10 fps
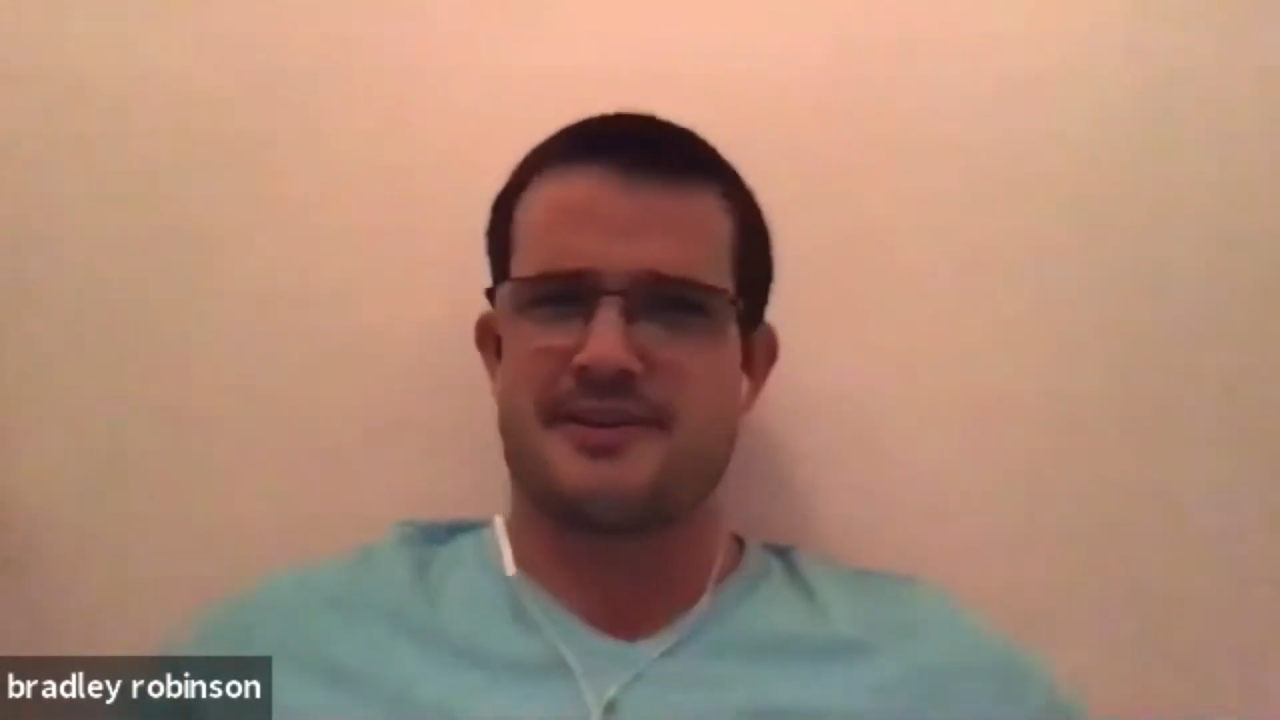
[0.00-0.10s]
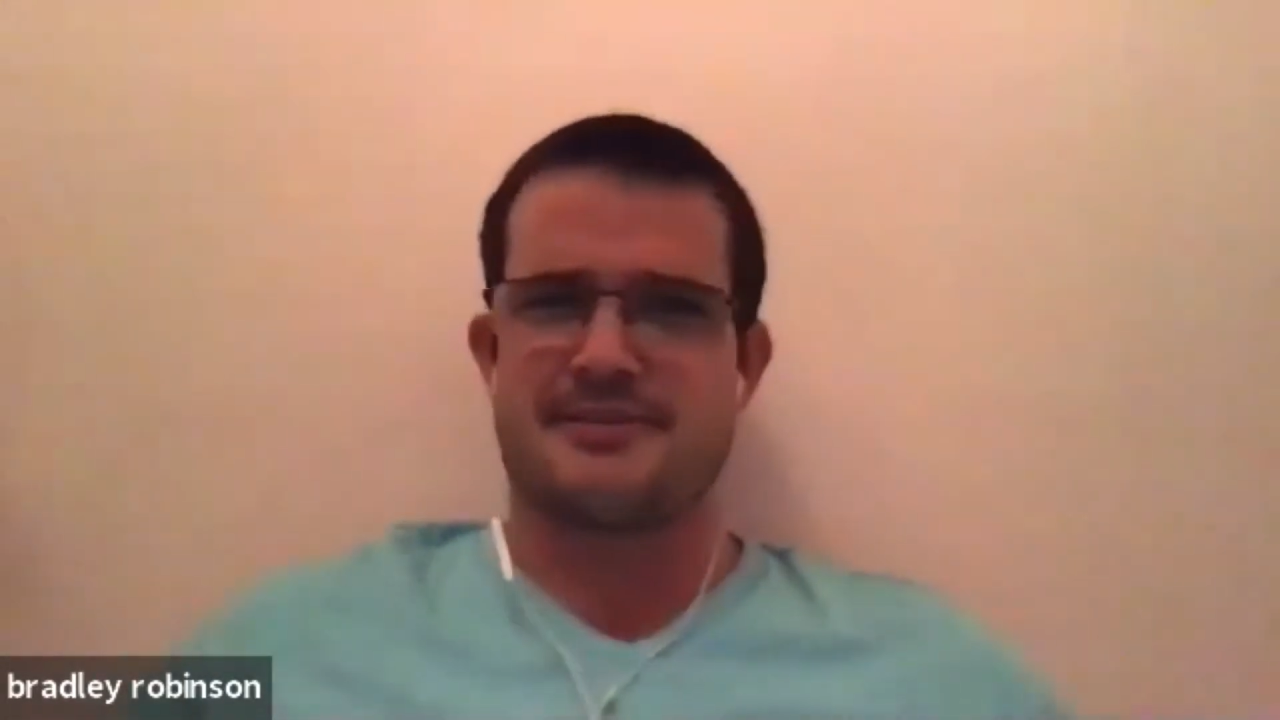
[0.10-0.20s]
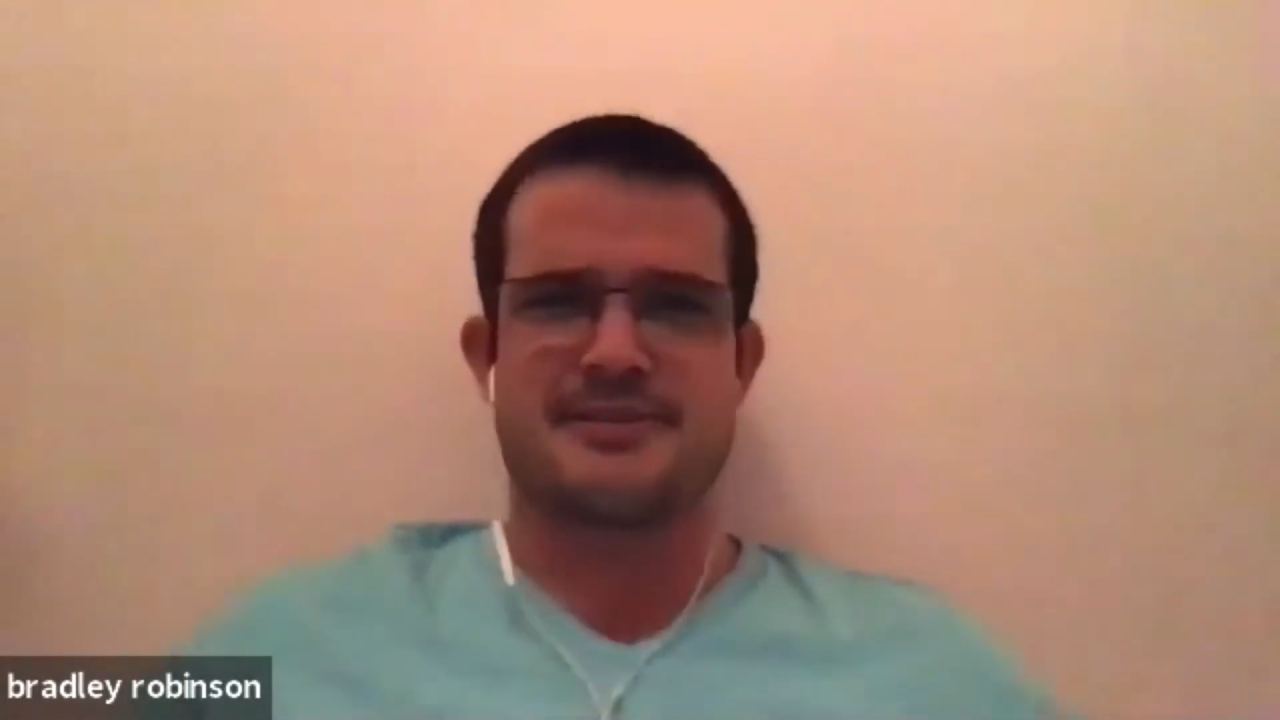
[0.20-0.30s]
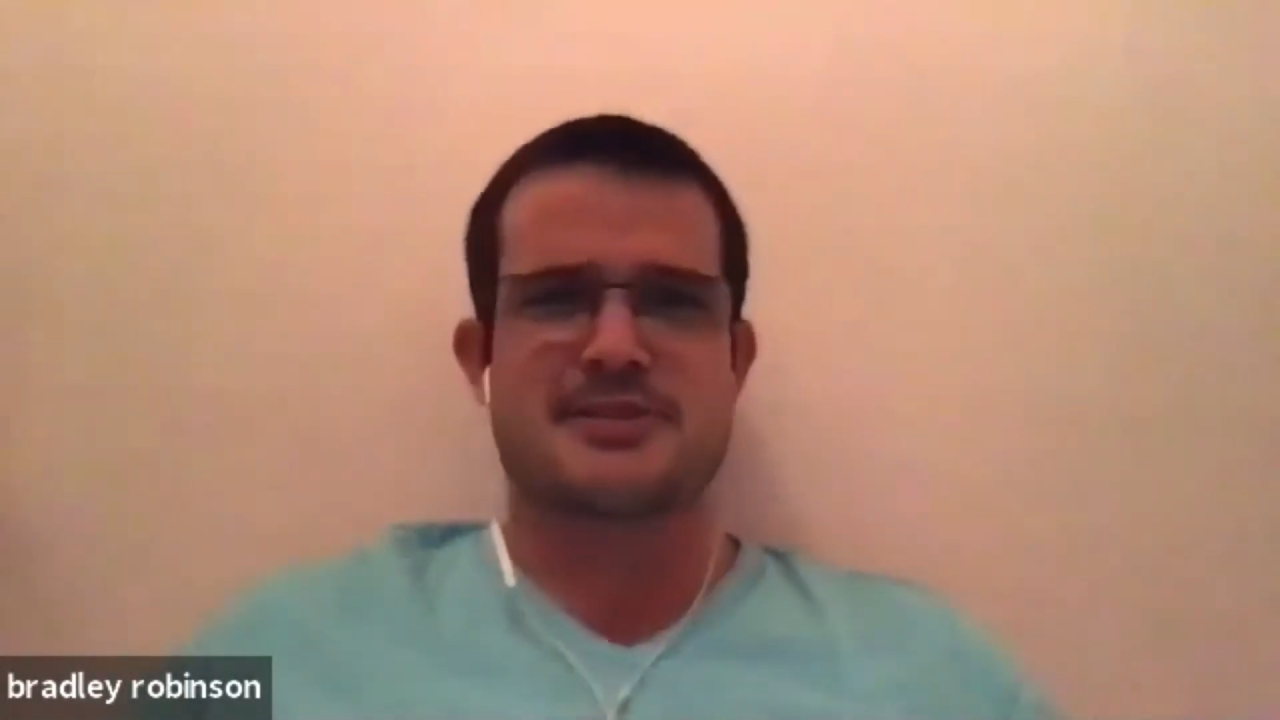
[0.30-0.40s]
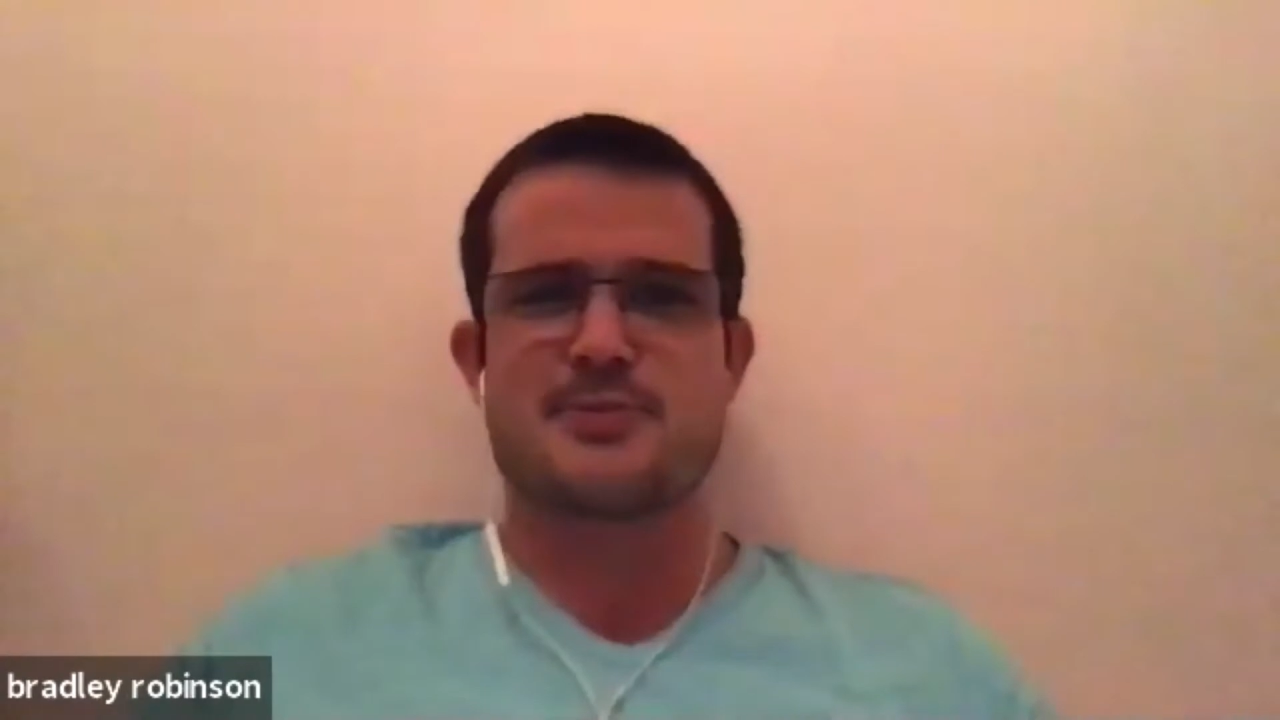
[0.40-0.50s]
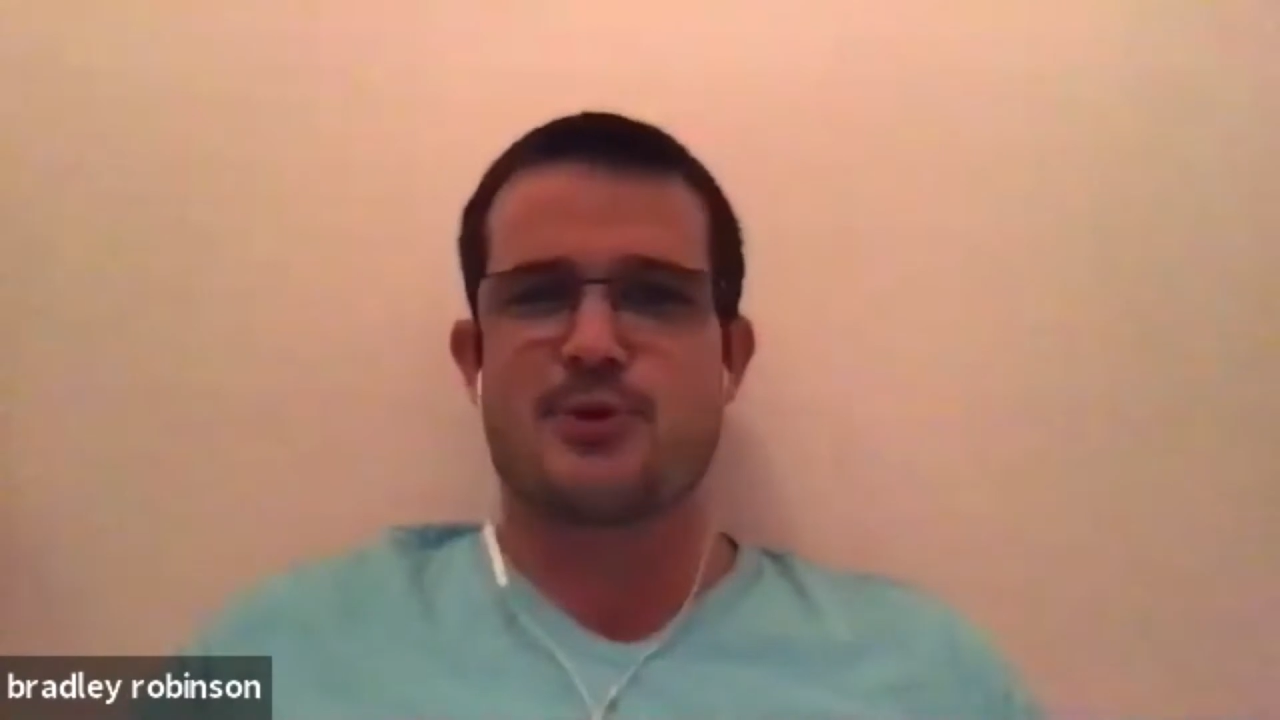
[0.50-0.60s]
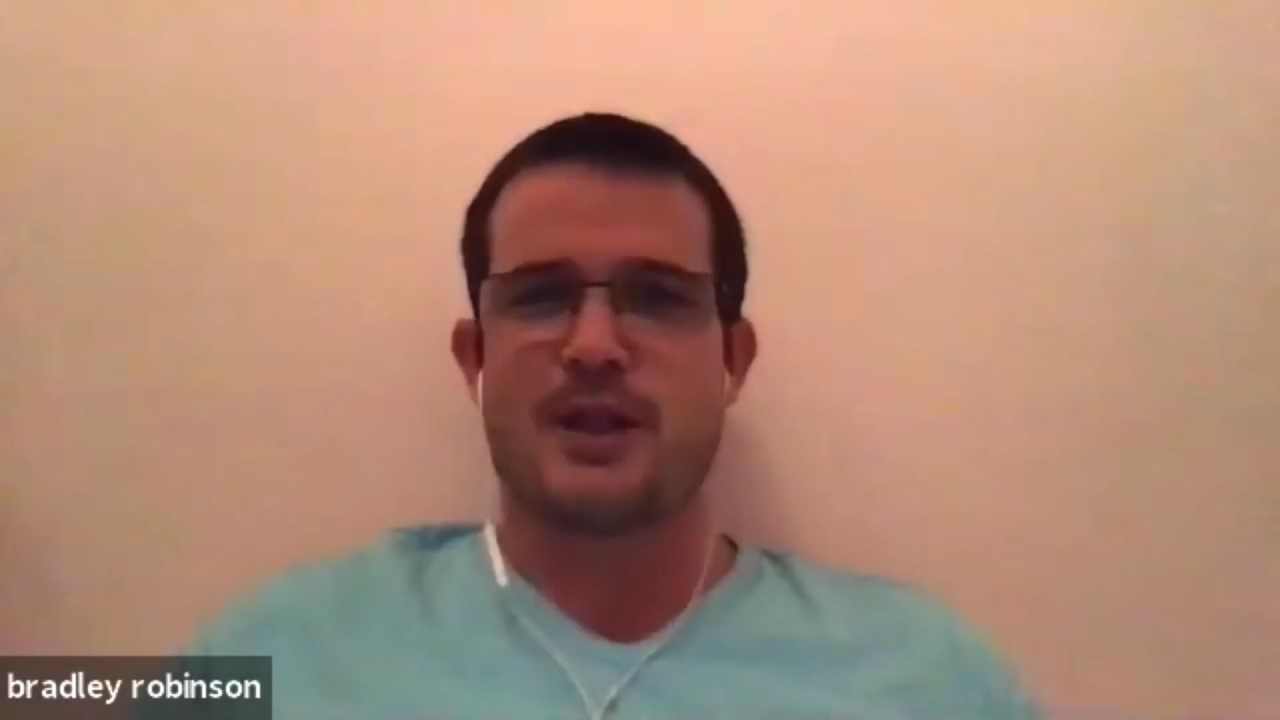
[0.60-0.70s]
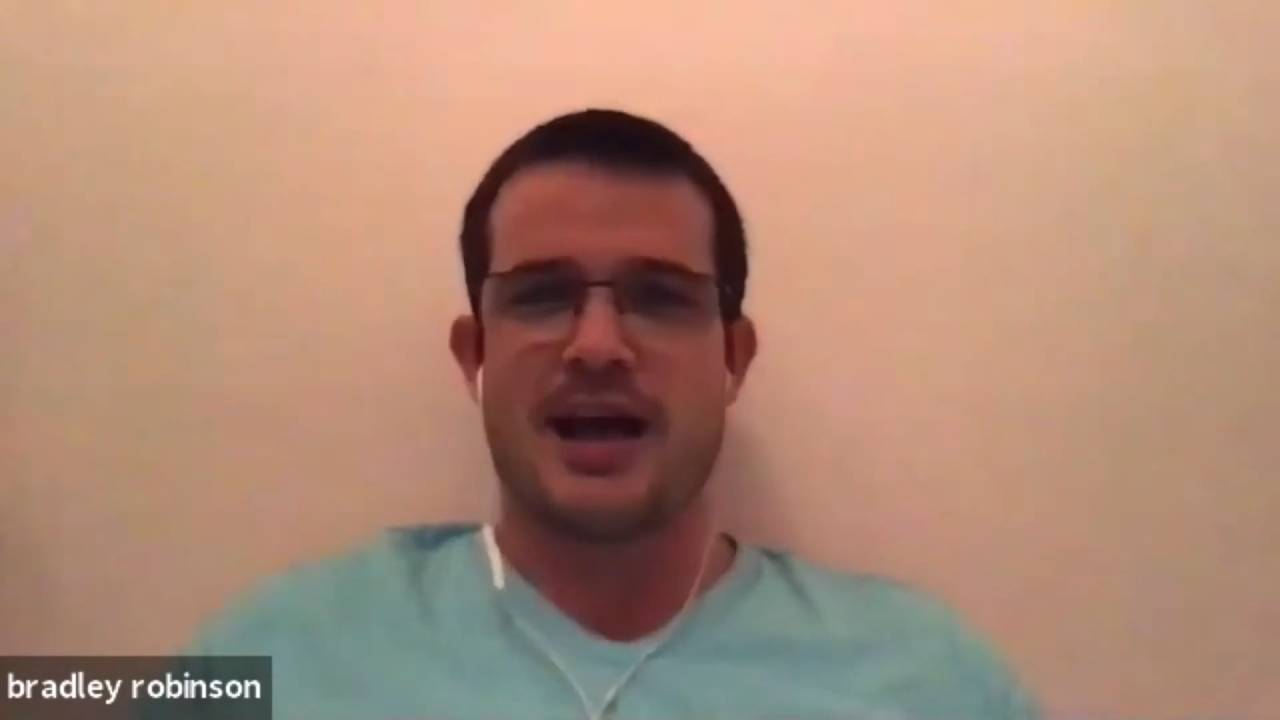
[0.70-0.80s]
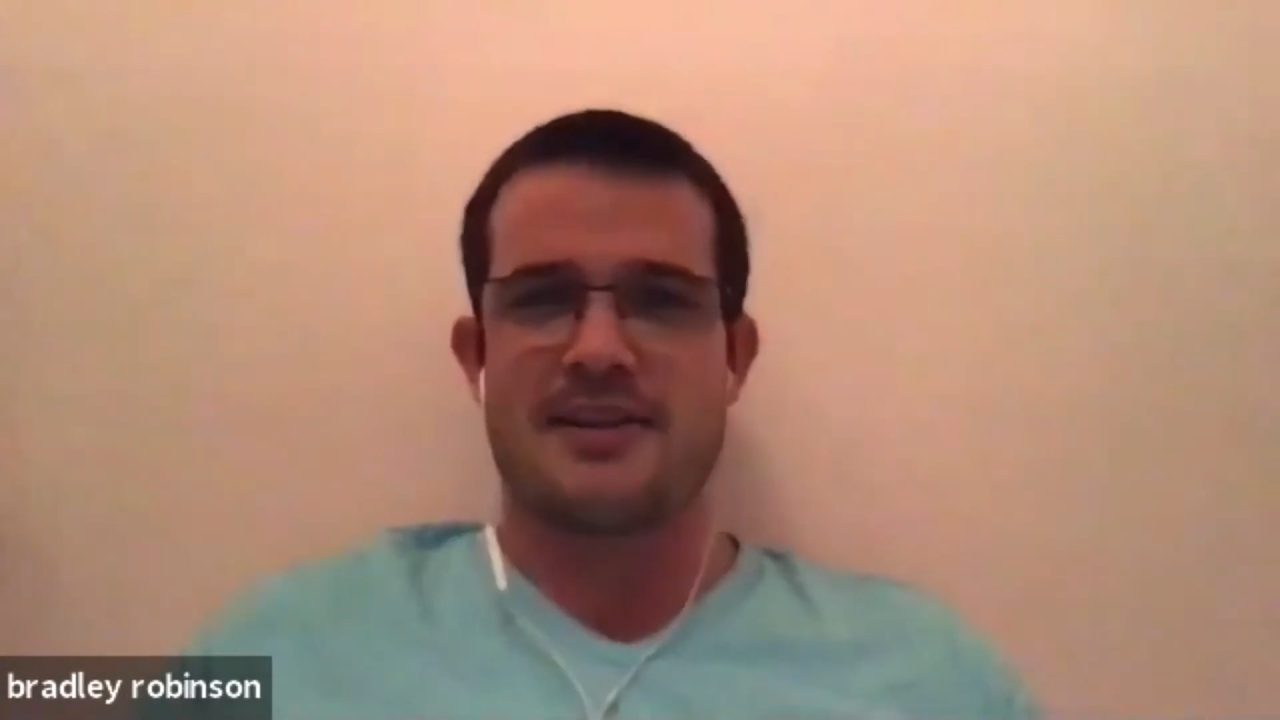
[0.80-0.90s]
small island